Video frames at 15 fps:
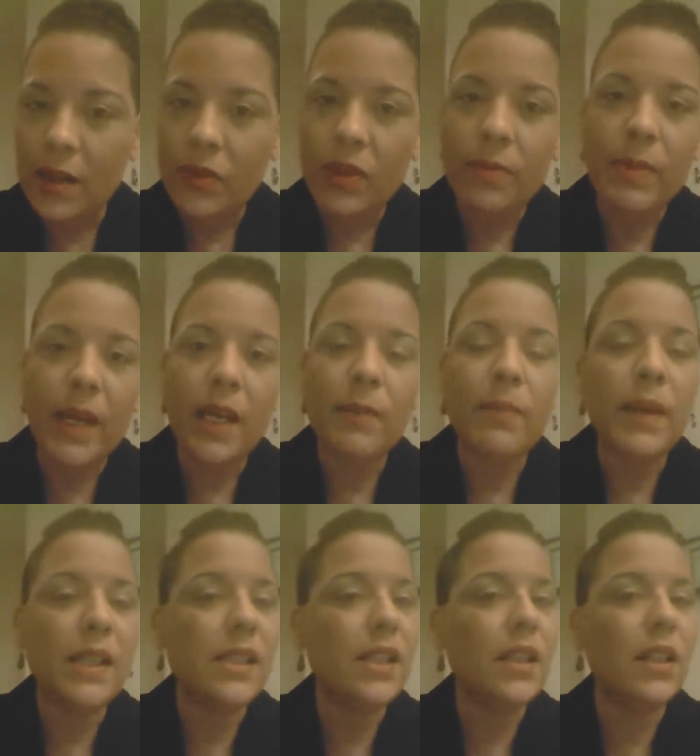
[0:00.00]
The bank
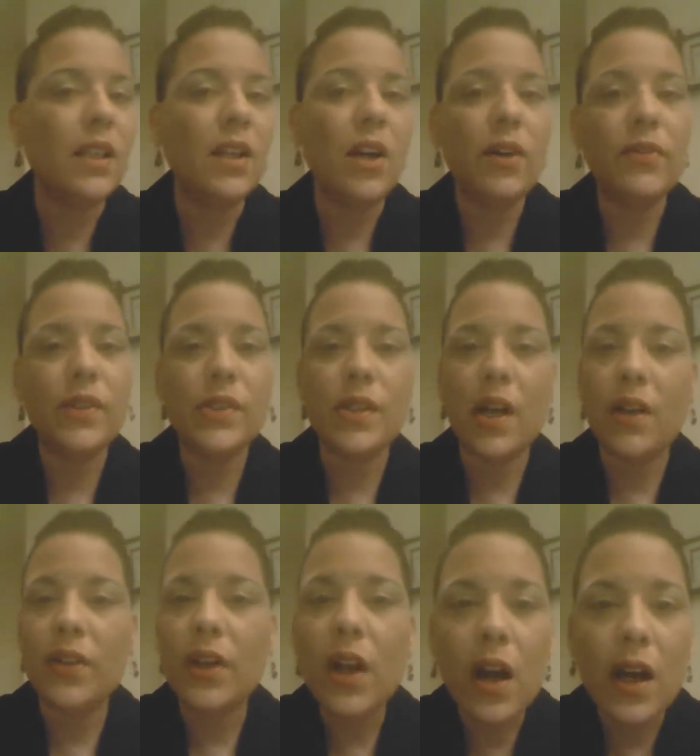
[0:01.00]
basically covers all
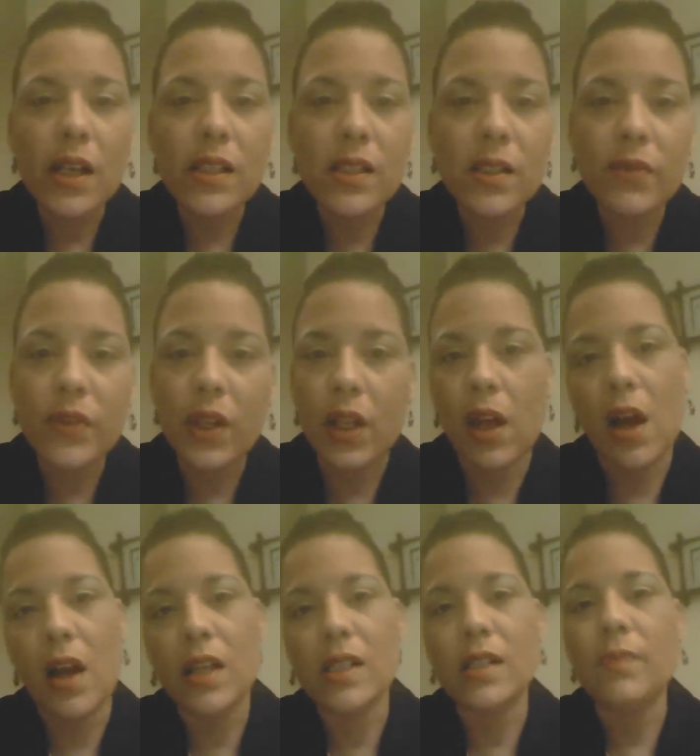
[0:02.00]
the costs of the
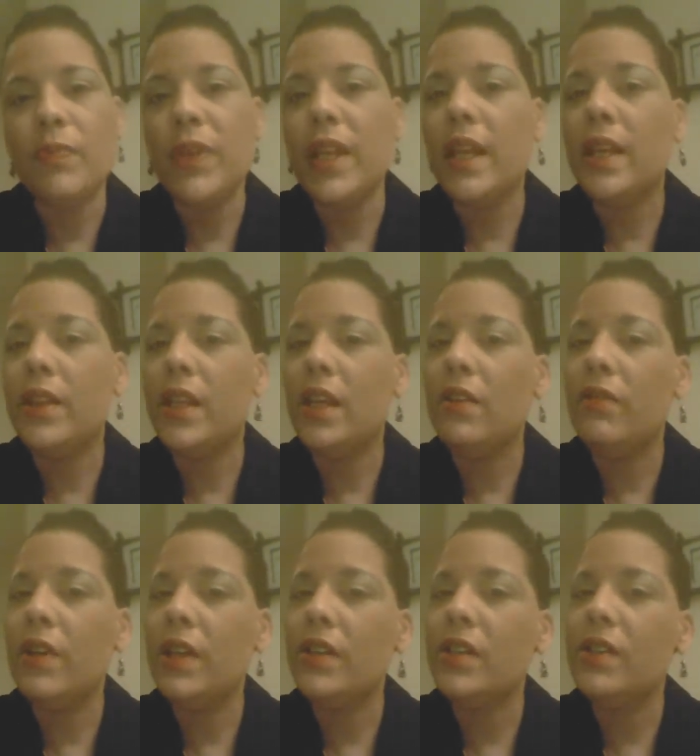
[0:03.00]
loss. In the
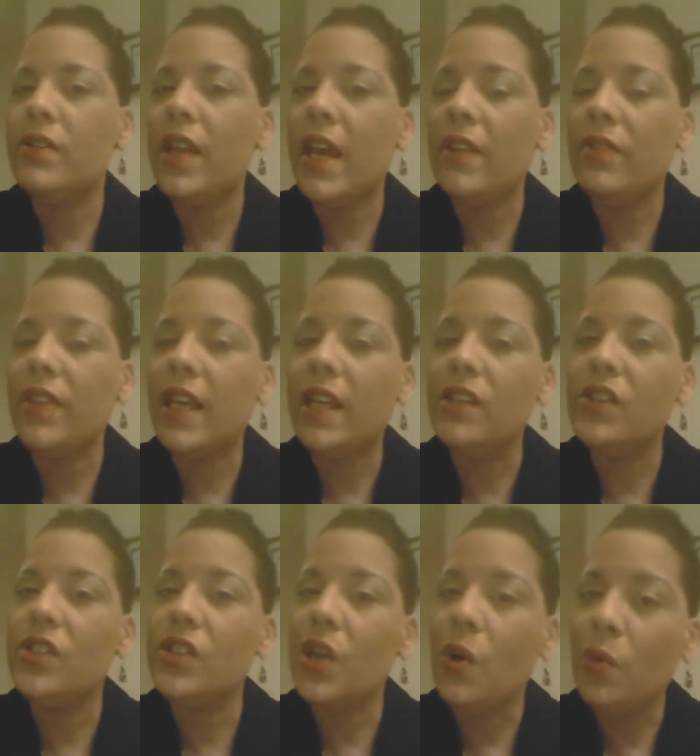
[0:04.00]
event that they
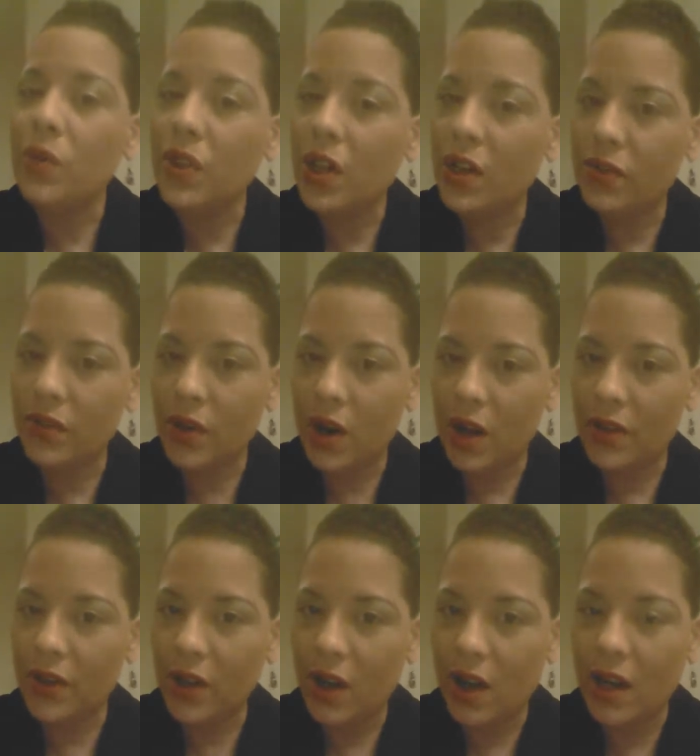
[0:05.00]
don't cover all
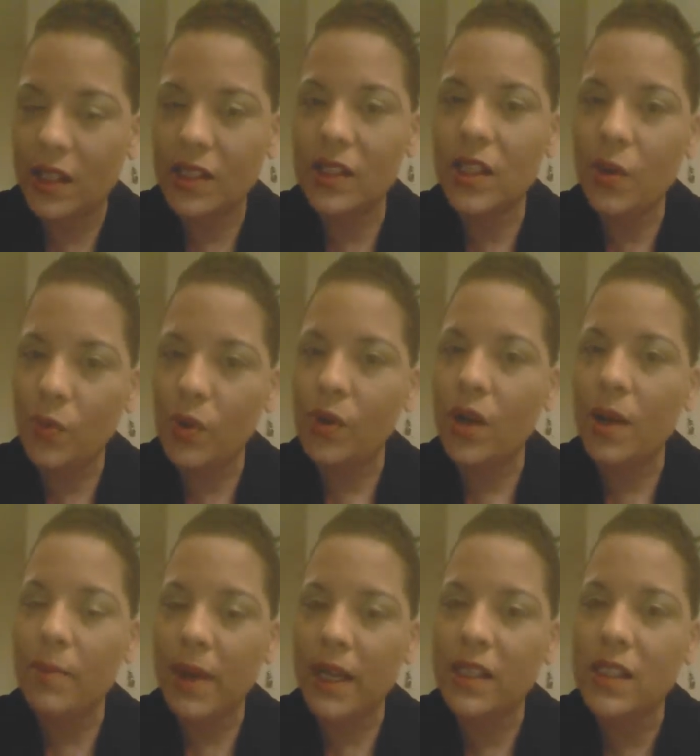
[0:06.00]
the costs, they will
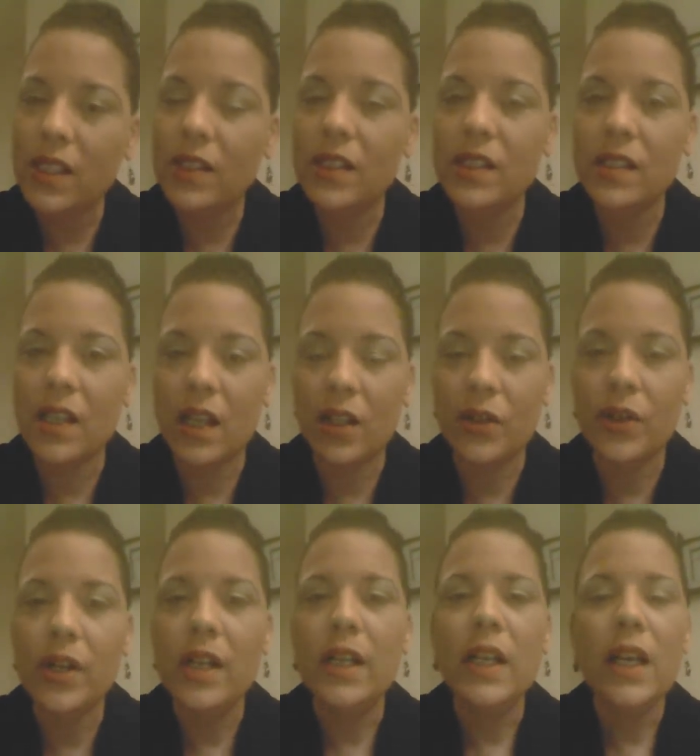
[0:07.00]
come back to the
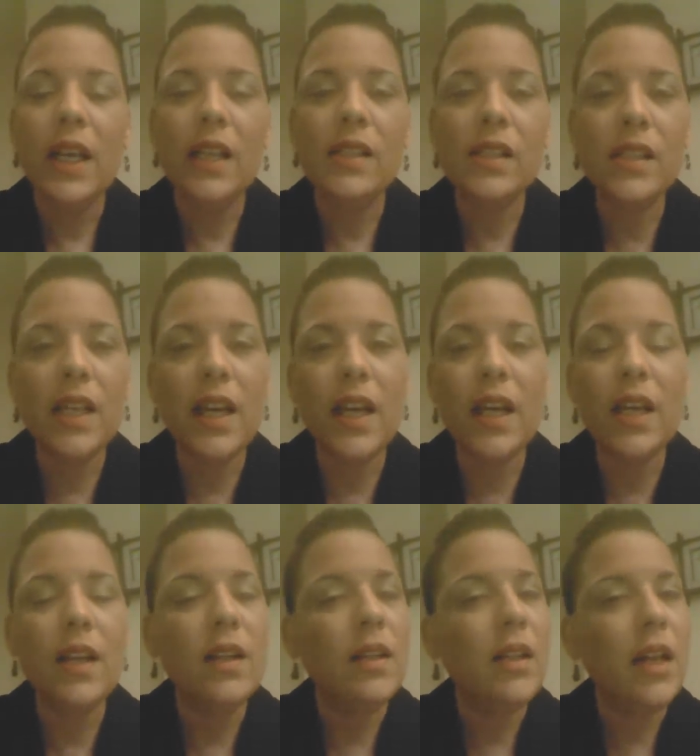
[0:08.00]
seller and say,
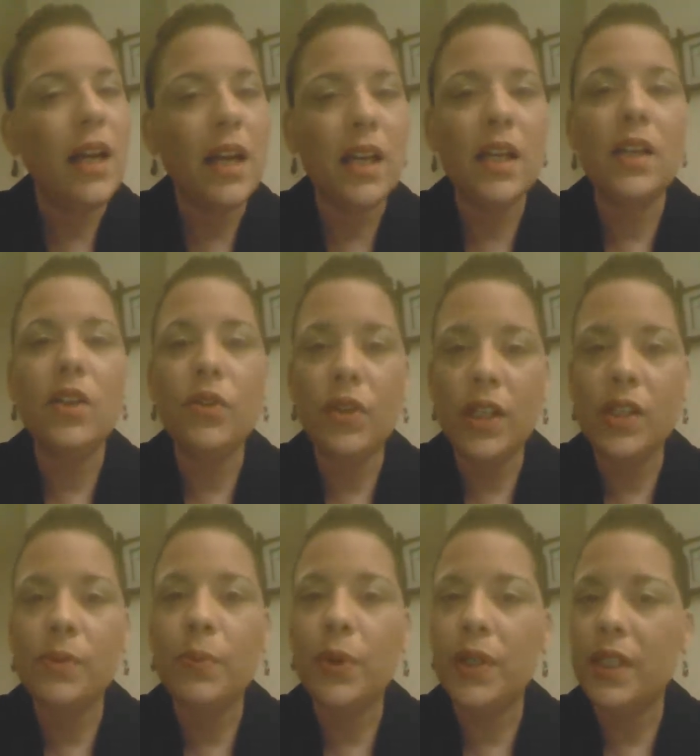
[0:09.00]
hey, you need to
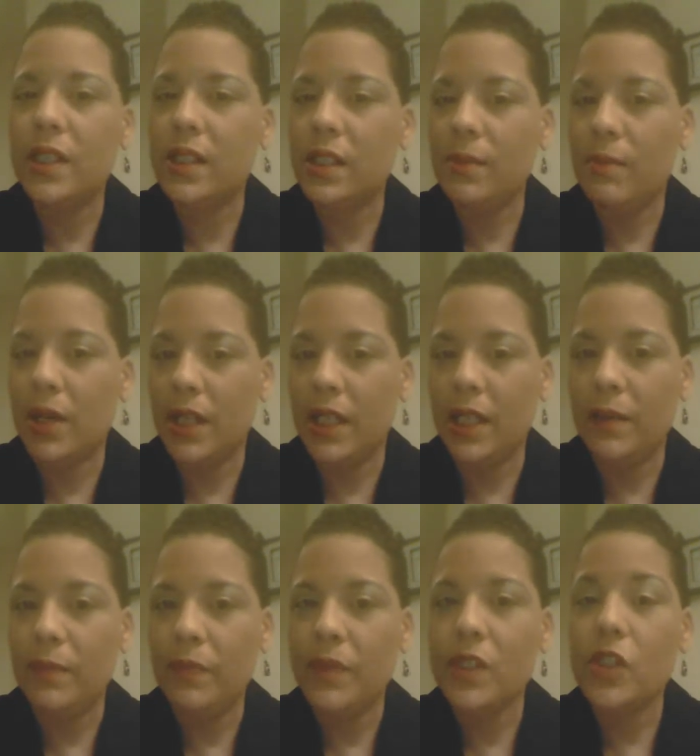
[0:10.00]
put in some money.
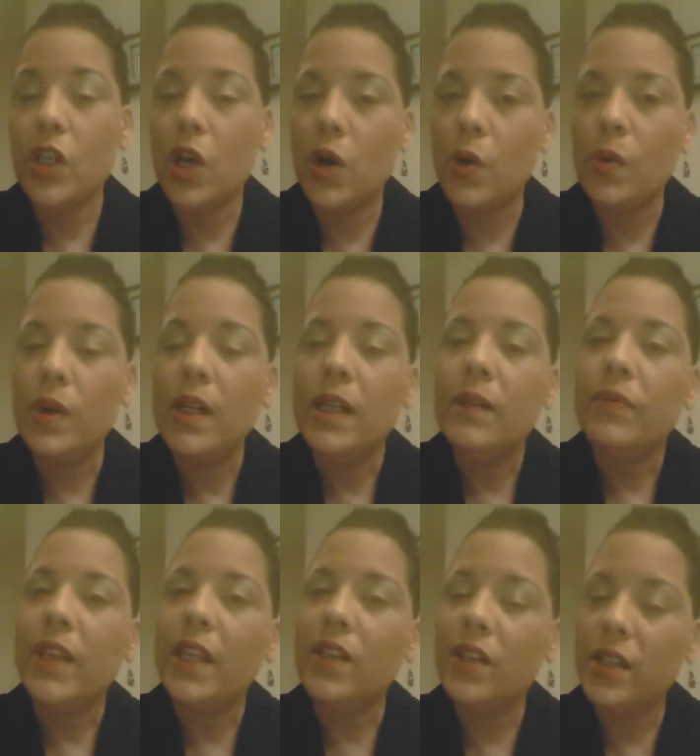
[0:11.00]
So
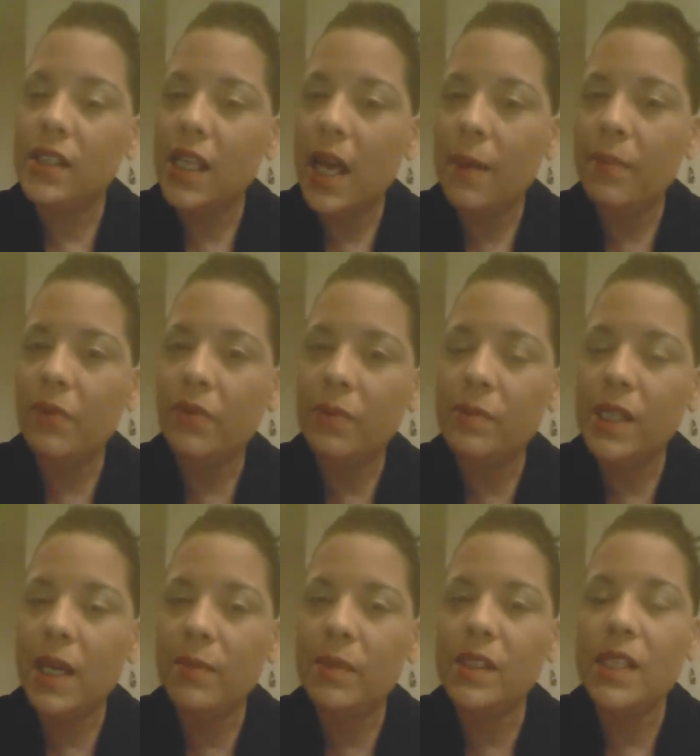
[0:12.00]
that does happen from
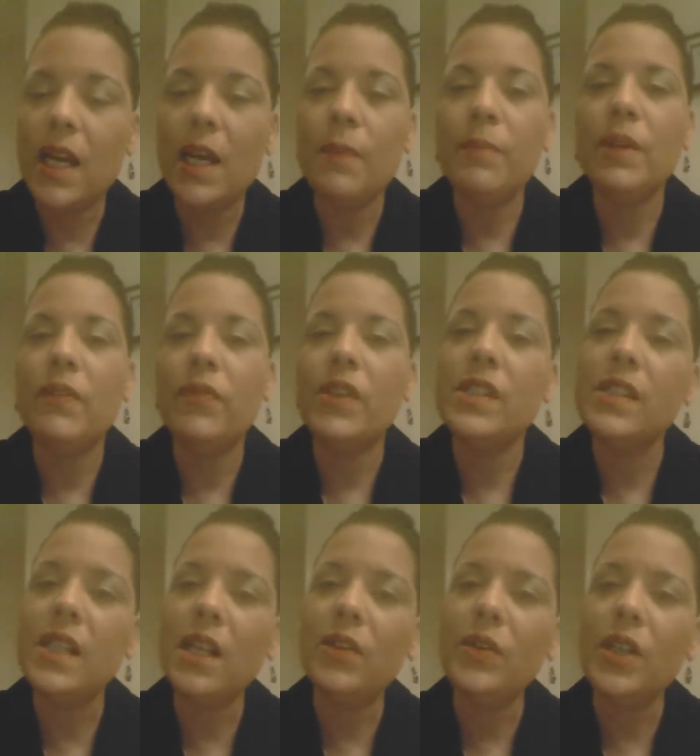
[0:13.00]
time to time, but if the
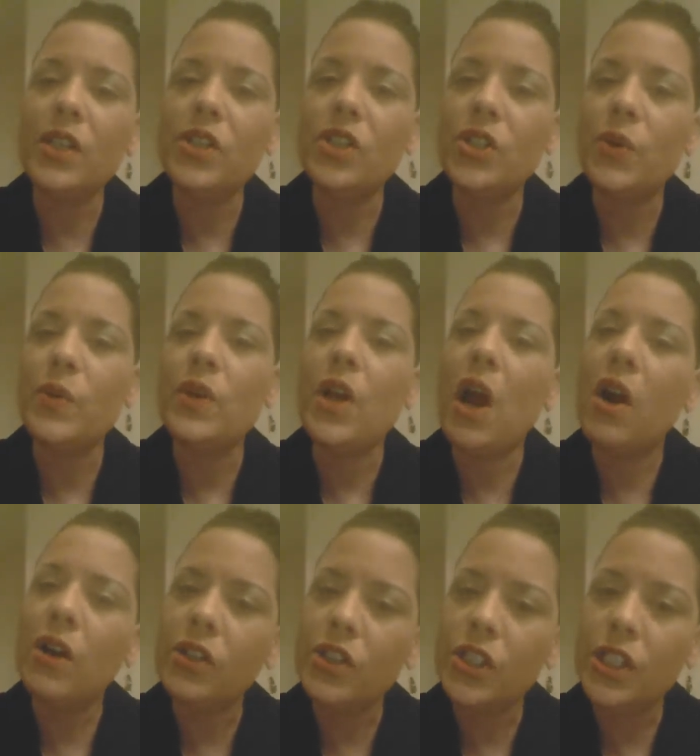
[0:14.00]
seller can show a
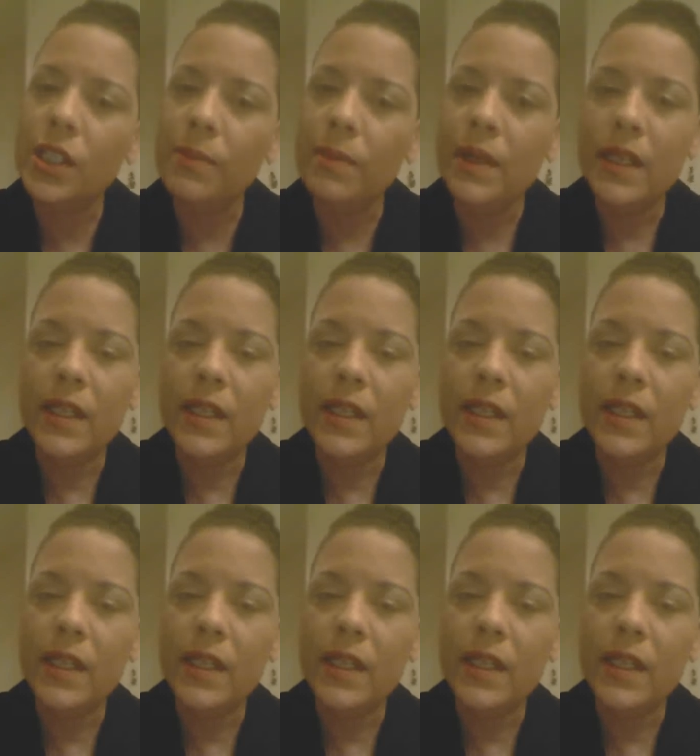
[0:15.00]
hardship,